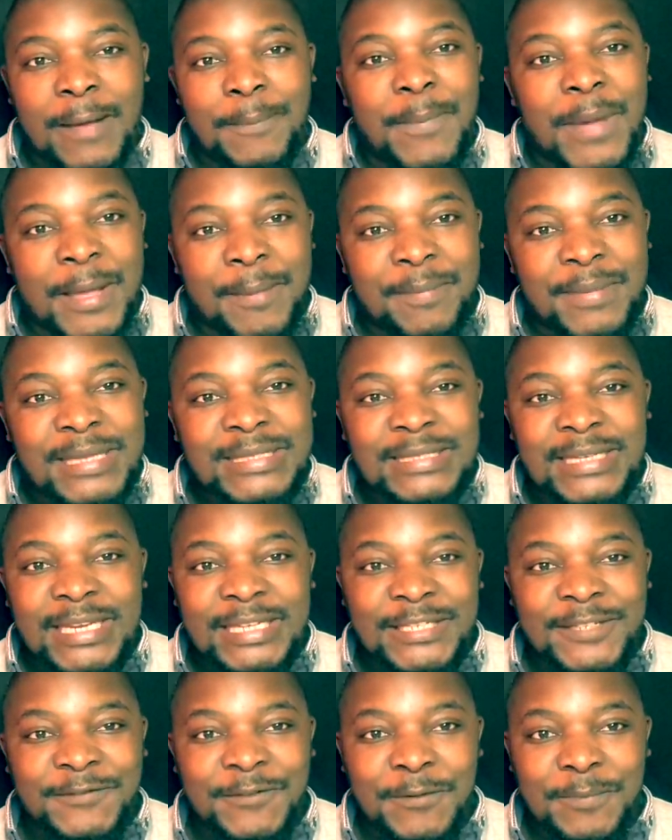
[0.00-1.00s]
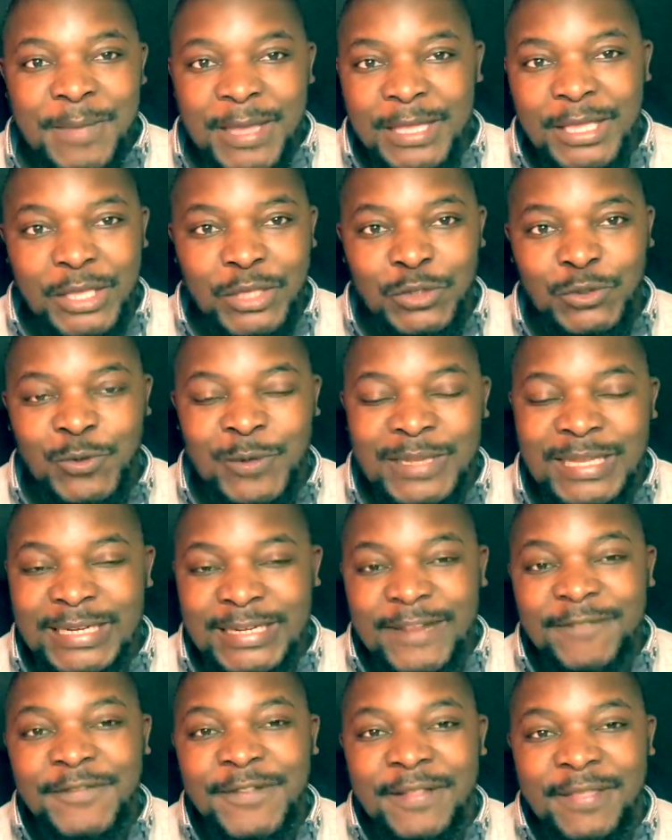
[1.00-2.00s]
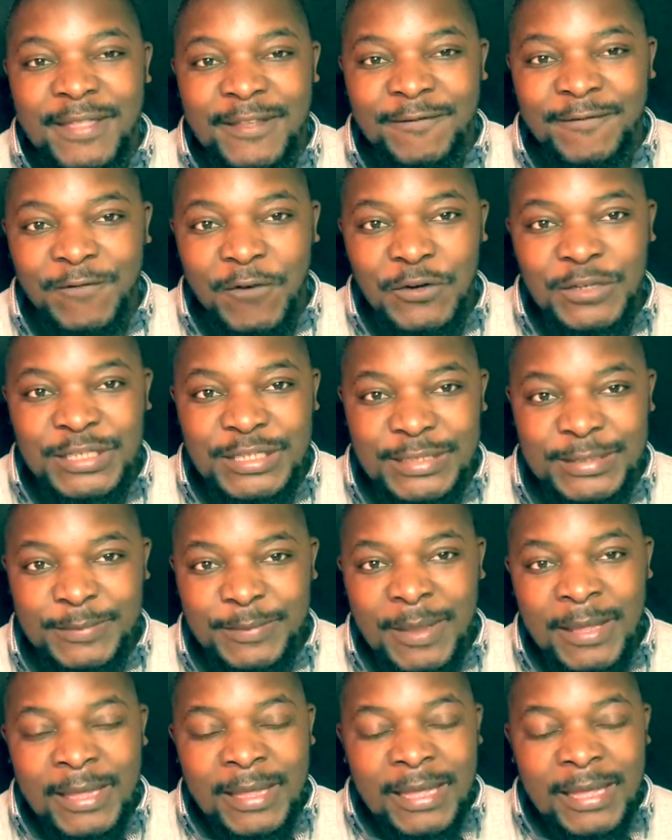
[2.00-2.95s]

my business, for making sure that everything falls in